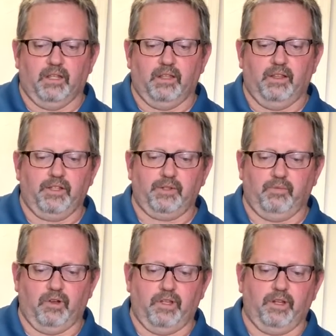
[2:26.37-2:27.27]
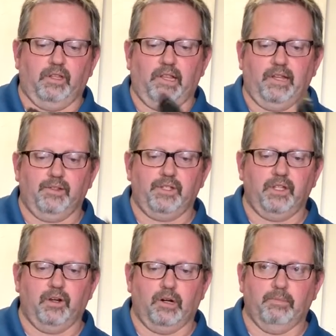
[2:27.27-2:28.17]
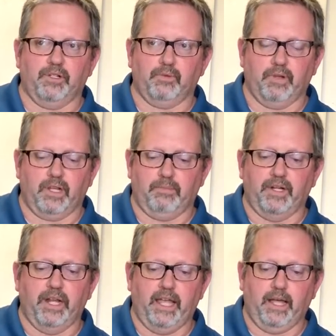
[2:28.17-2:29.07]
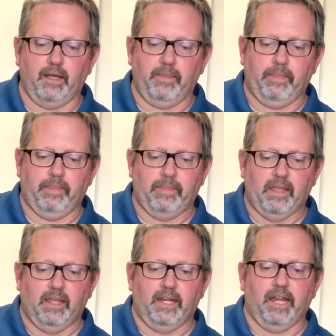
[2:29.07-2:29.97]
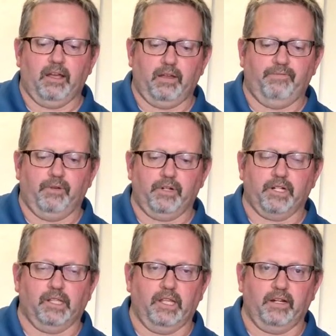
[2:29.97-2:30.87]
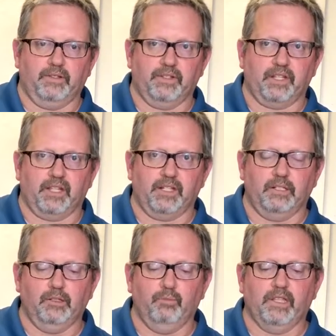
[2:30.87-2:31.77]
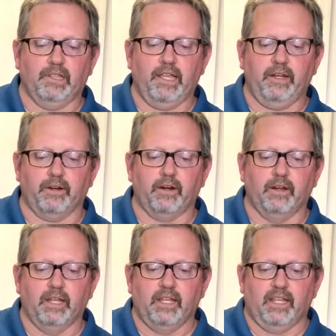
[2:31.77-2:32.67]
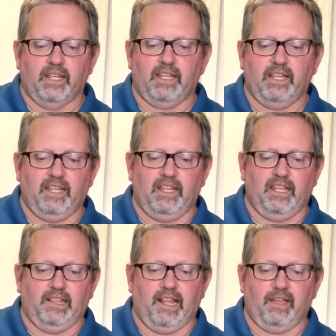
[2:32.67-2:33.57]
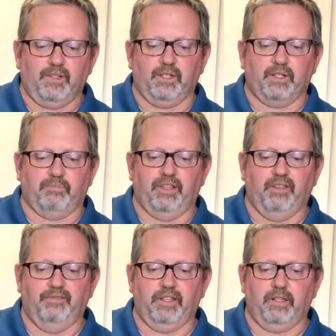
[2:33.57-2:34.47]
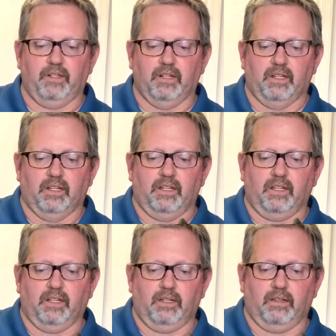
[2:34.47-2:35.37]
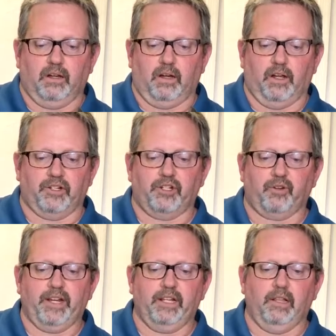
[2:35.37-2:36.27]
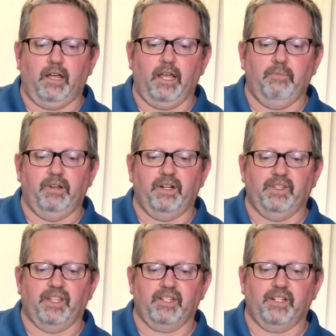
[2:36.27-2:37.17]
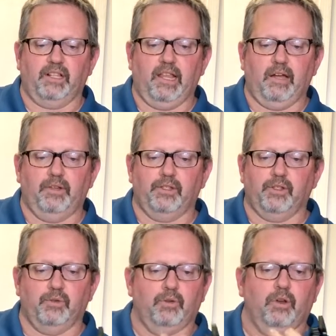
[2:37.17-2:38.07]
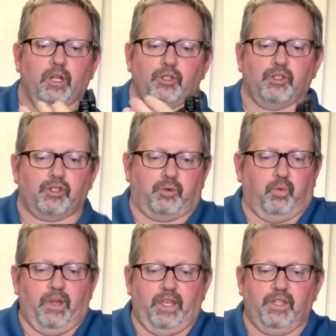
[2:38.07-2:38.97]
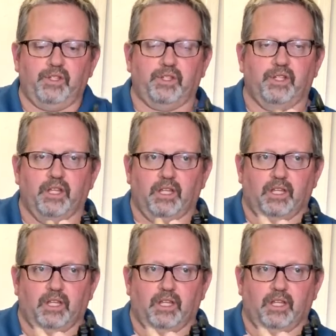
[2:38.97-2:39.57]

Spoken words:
This one allows the arm to swing up and down. Now, unfortunately, and I'll discuss it a little bit later, it allows it to pivot on a straight line, but it doesn't allow it to twist